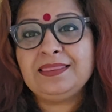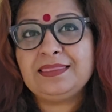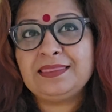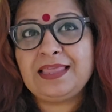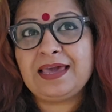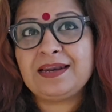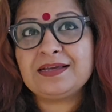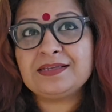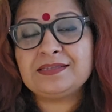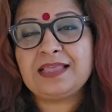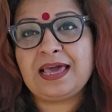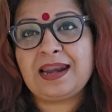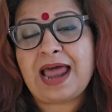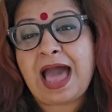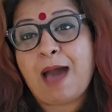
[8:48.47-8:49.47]

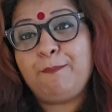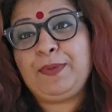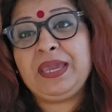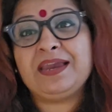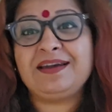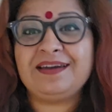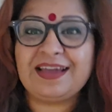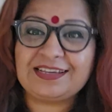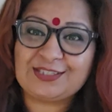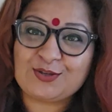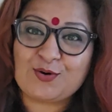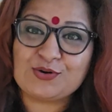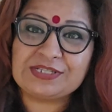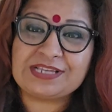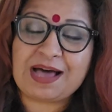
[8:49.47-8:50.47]
their happy index
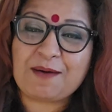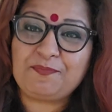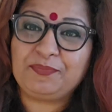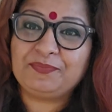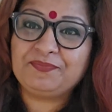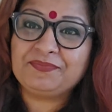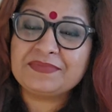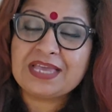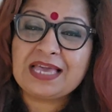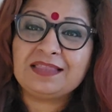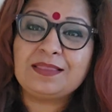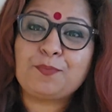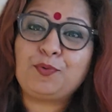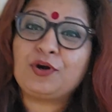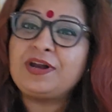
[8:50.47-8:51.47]
goes up,
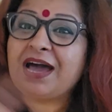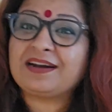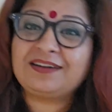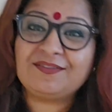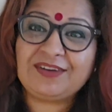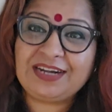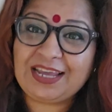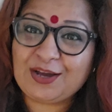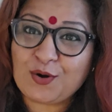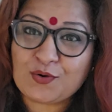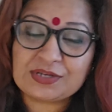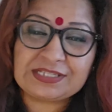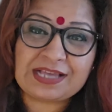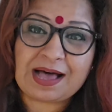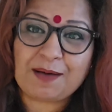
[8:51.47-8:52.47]
the productivity
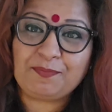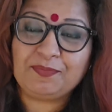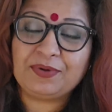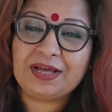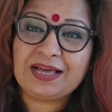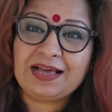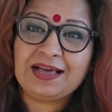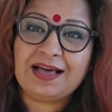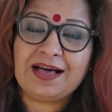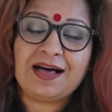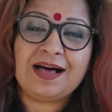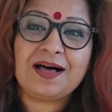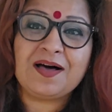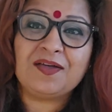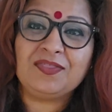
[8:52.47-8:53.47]
goes up,
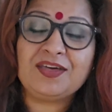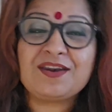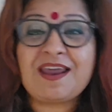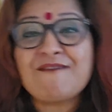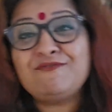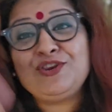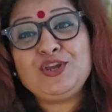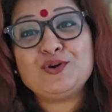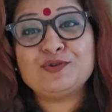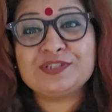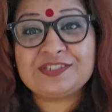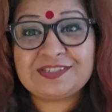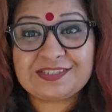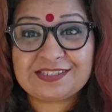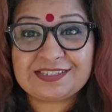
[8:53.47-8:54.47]
the
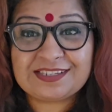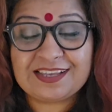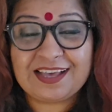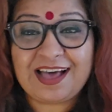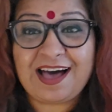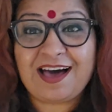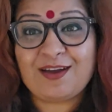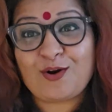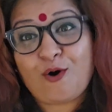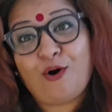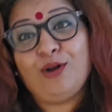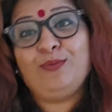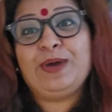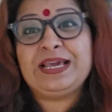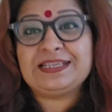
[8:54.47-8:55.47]
revenues are
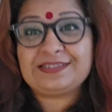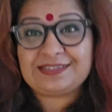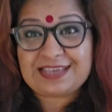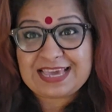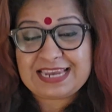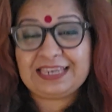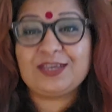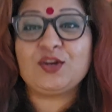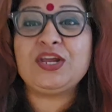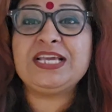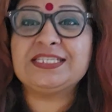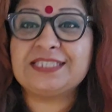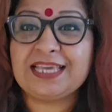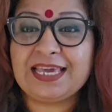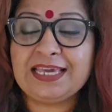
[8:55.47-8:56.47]
always
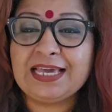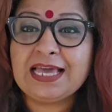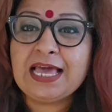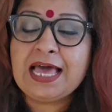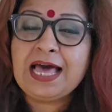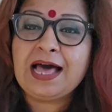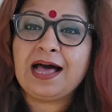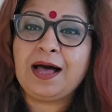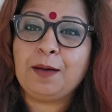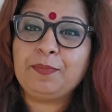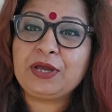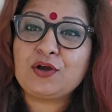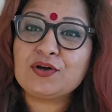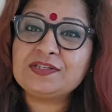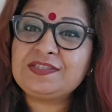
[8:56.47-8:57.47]
increasing,
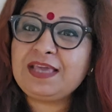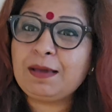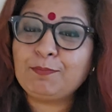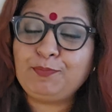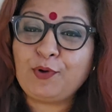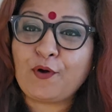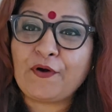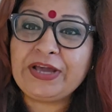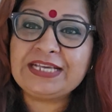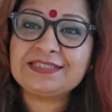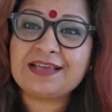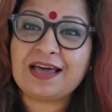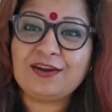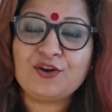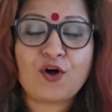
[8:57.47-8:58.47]
because the employees
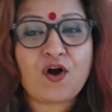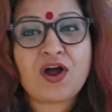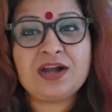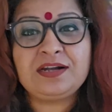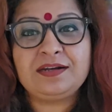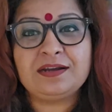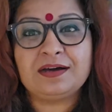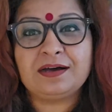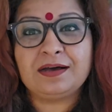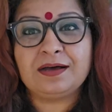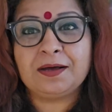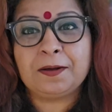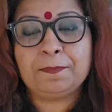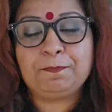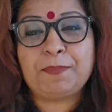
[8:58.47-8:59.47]
are not
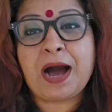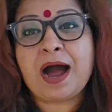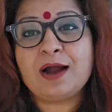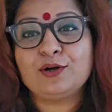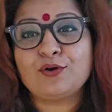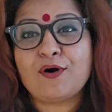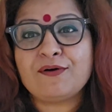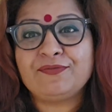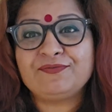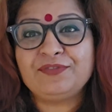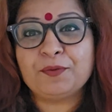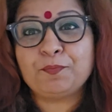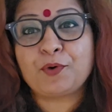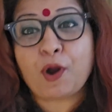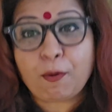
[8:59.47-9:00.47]
part of
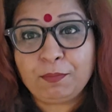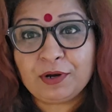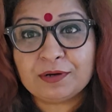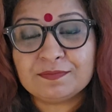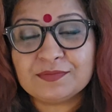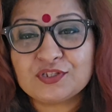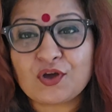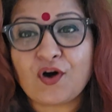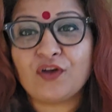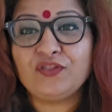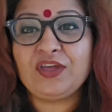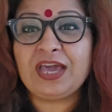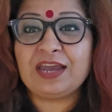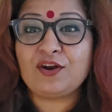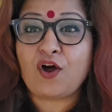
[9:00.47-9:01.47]
the problems, or
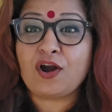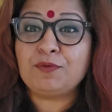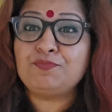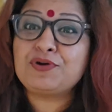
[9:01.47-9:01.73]
they are not